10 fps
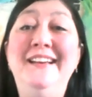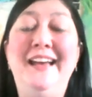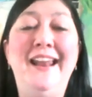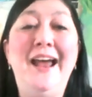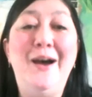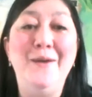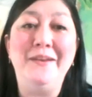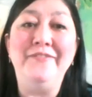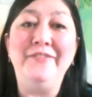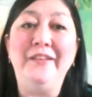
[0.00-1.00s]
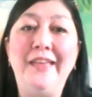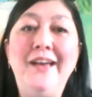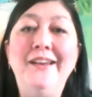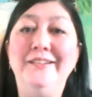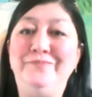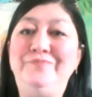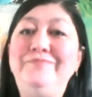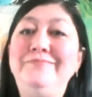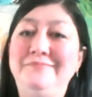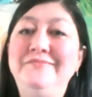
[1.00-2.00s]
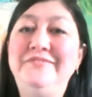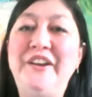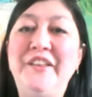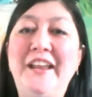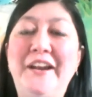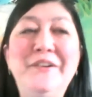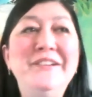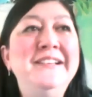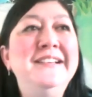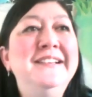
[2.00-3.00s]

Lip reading: and how I'm going to fill that and figure that out.